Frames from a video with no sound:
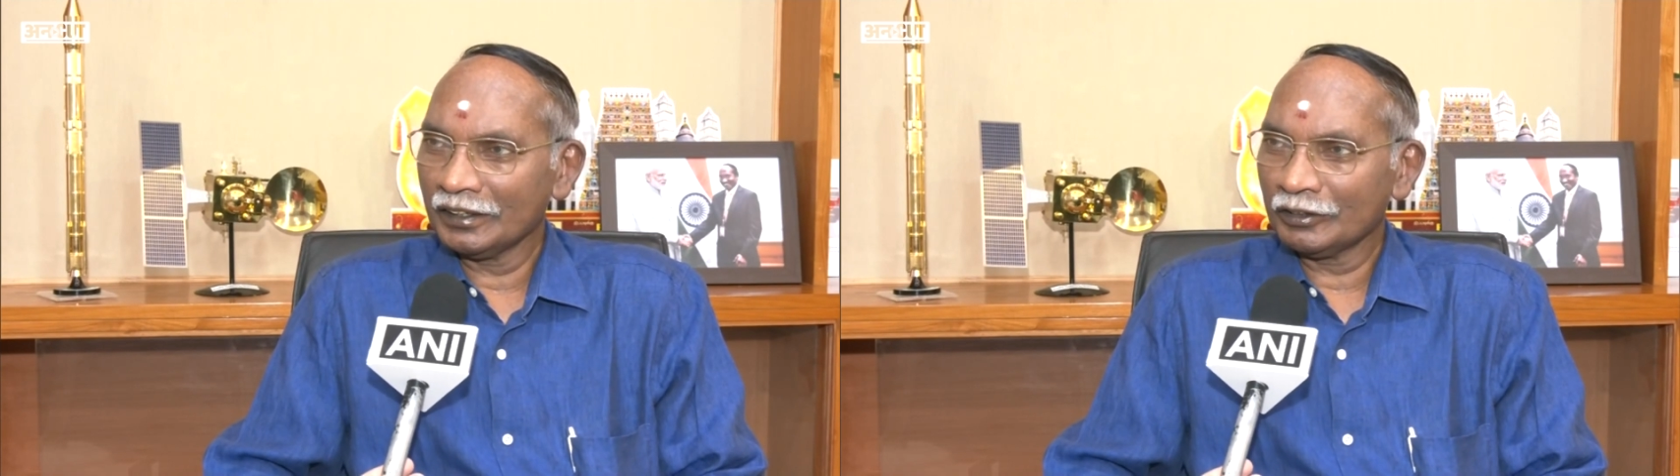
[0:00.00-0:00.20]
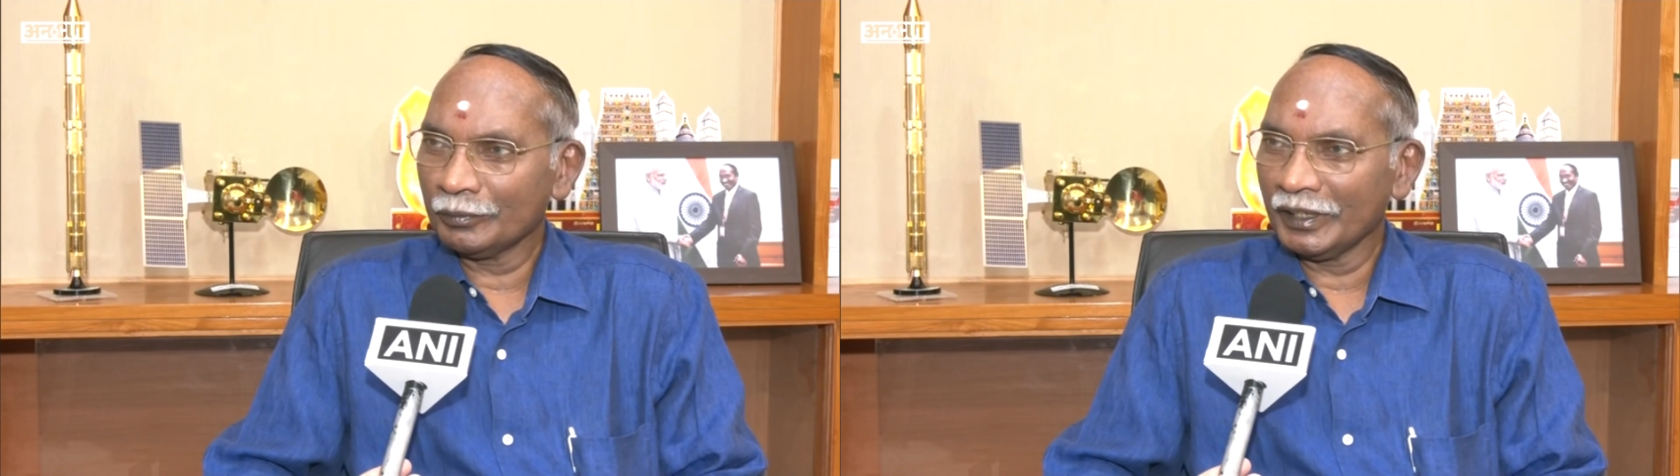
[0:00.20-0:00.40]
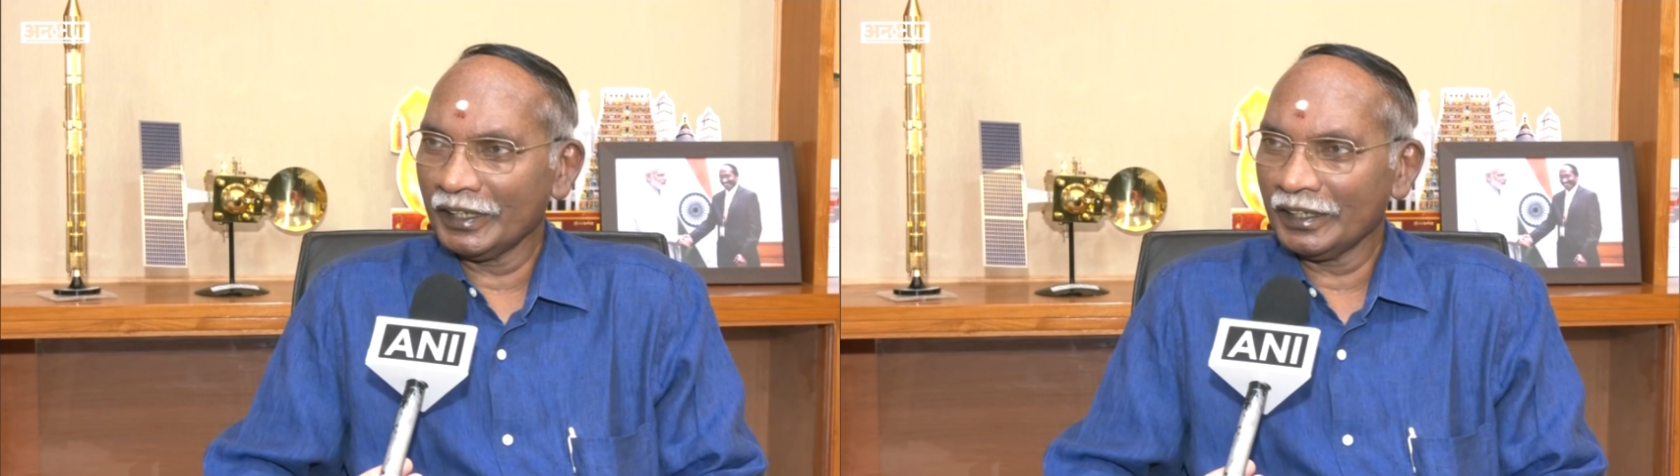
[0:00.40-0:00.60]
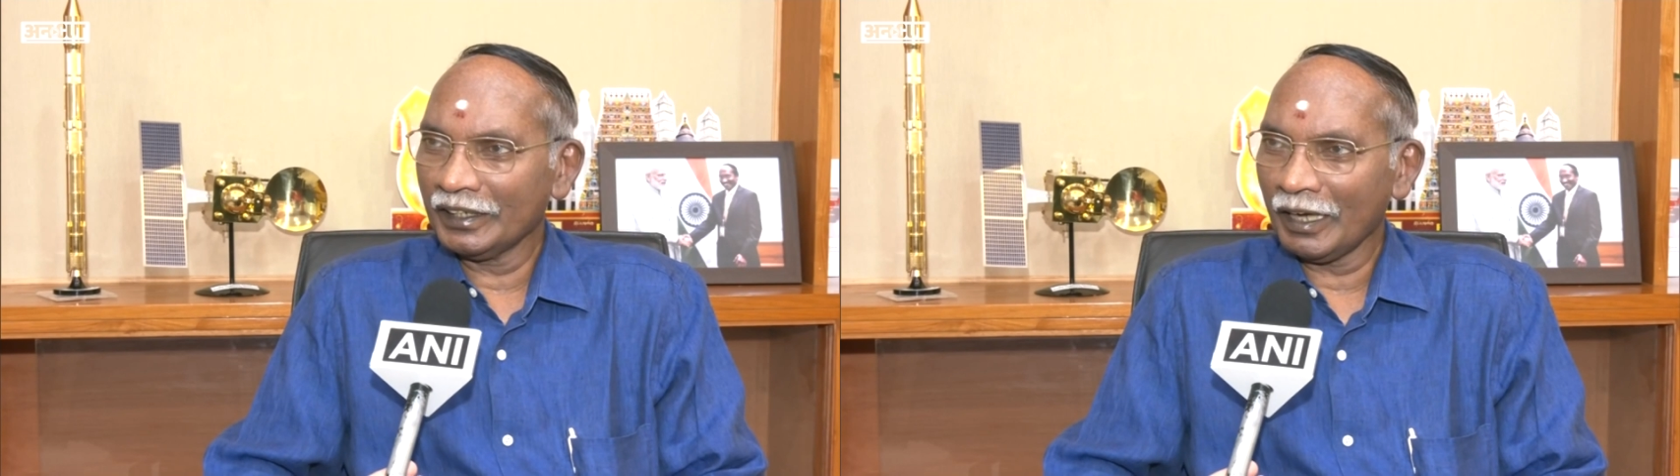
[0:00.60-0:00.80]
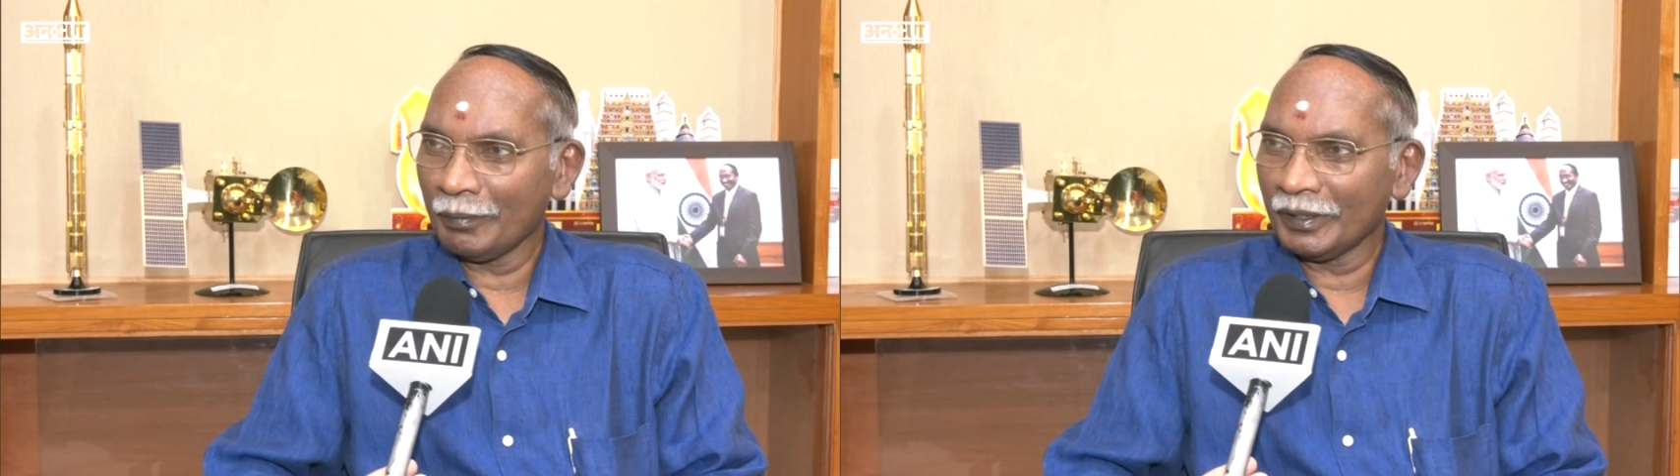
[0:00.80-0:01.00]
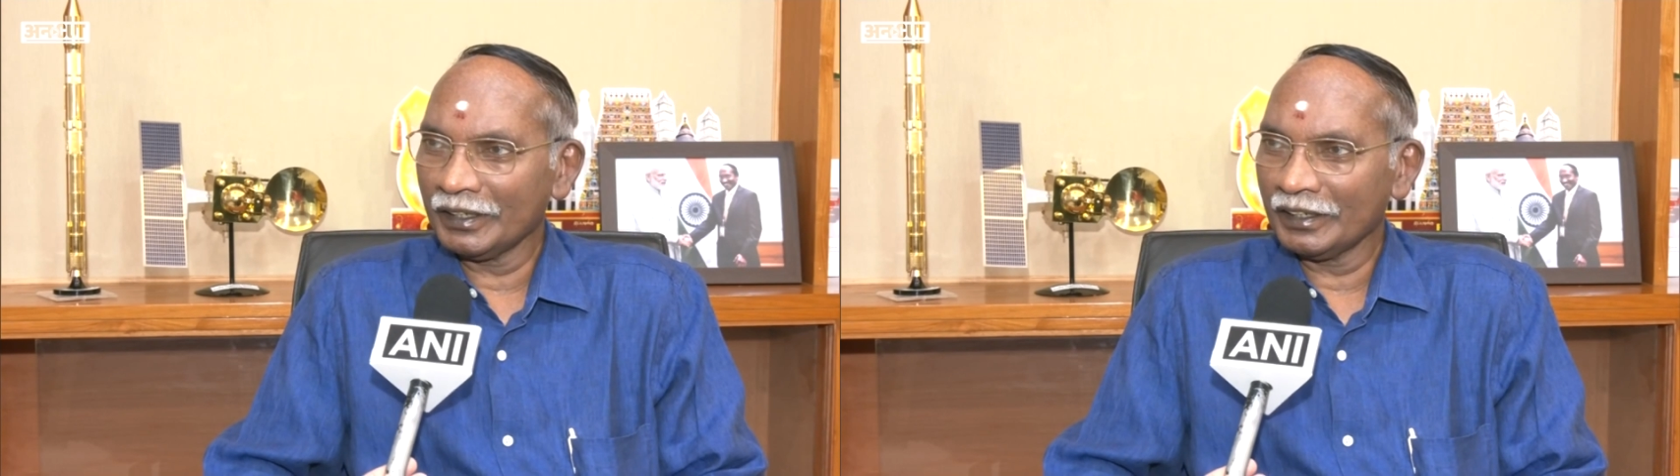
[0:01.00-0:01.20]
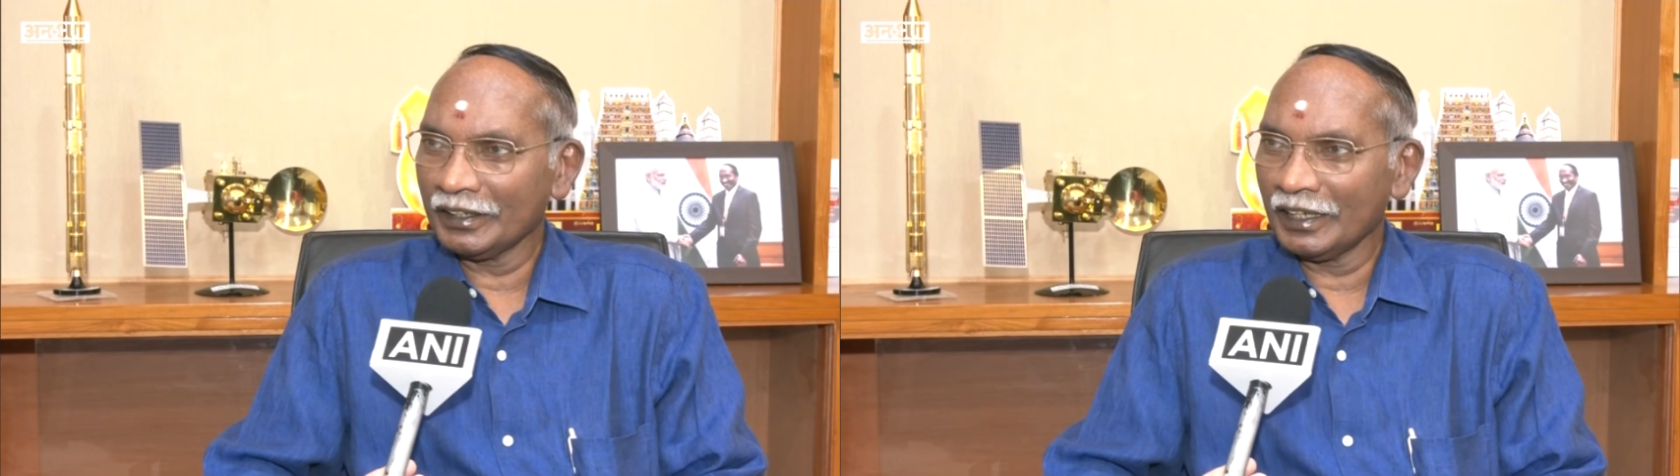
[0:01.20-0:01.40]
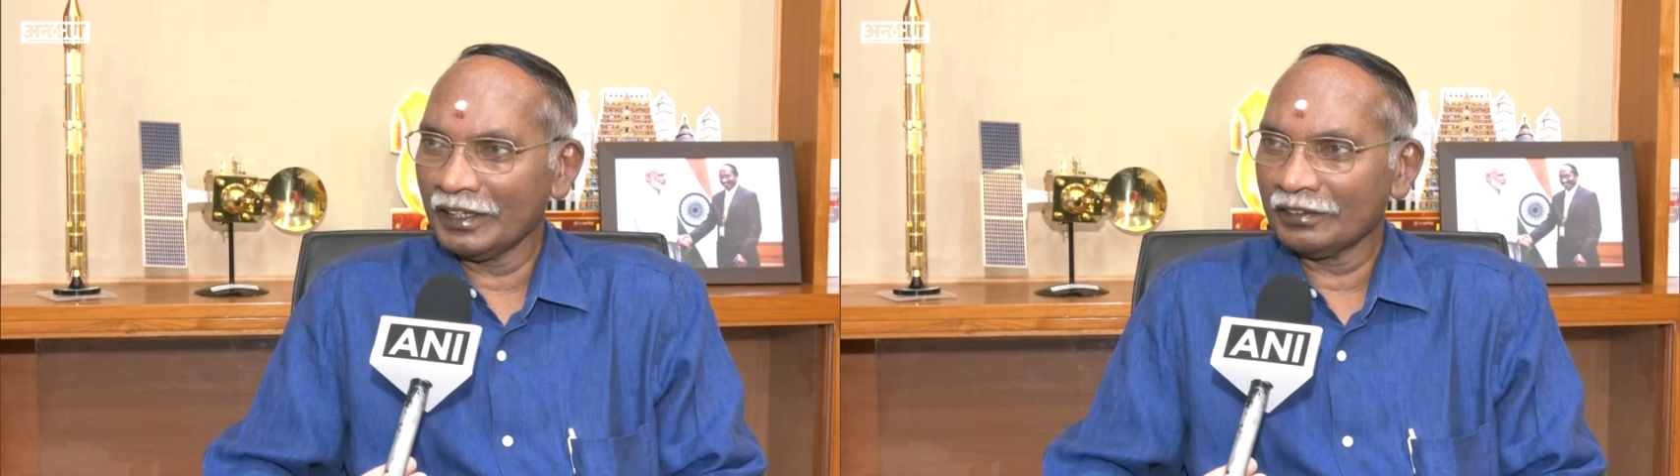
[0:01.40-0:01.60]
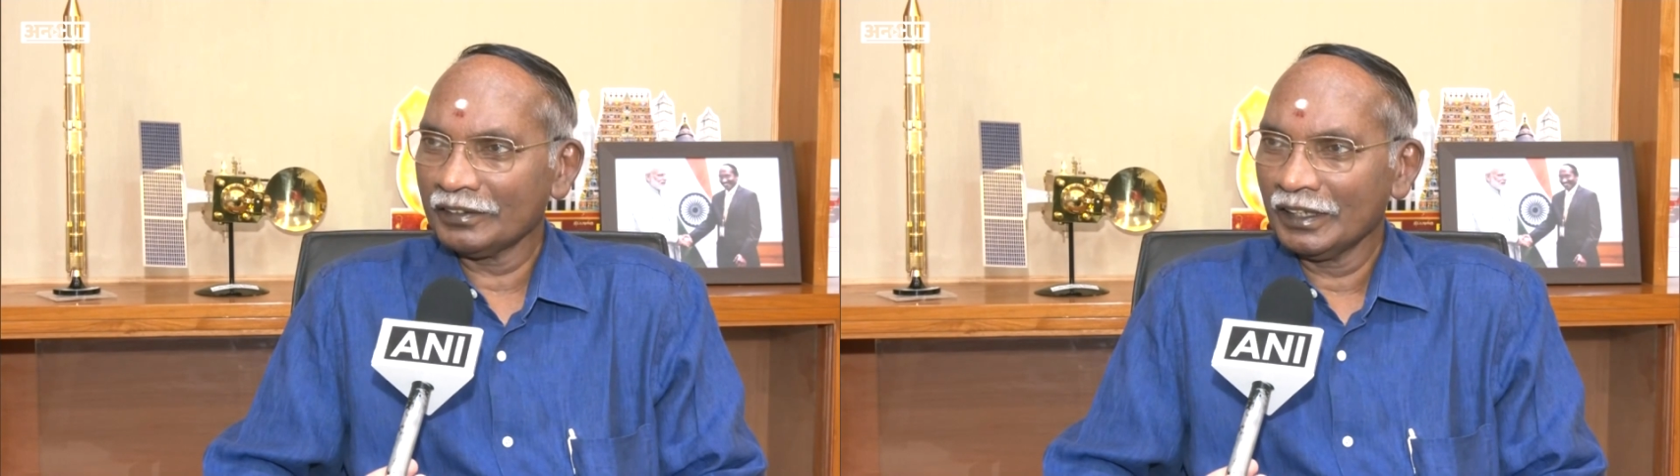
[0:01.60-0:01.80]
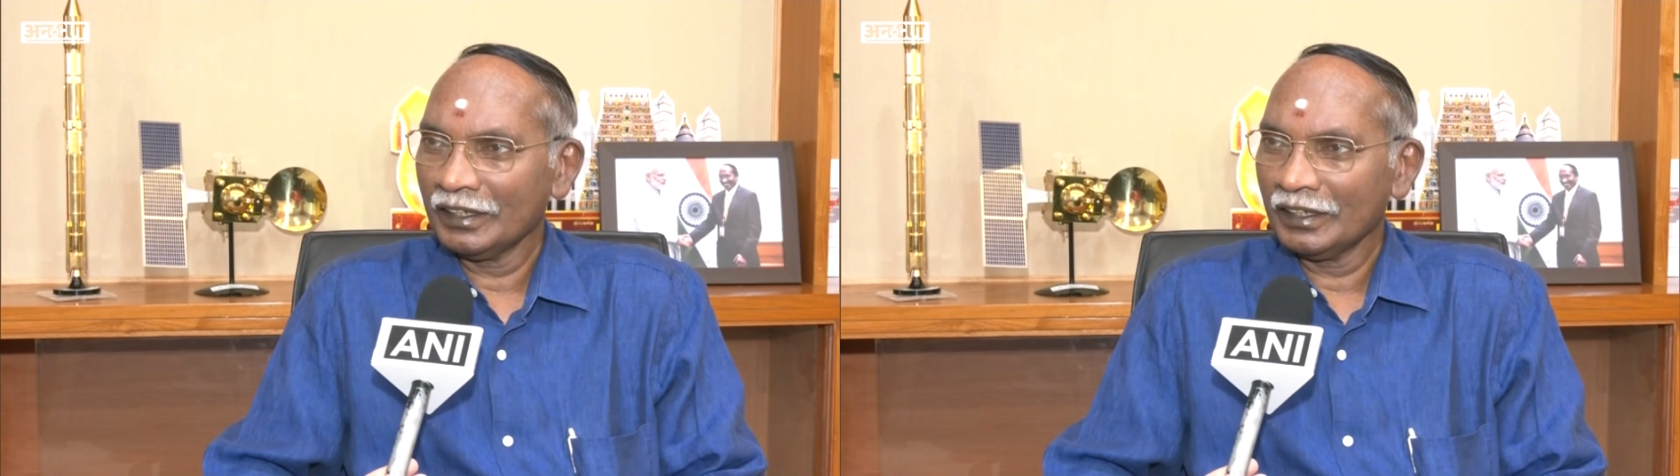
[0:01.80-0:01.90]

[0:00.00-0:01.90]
to be happened in a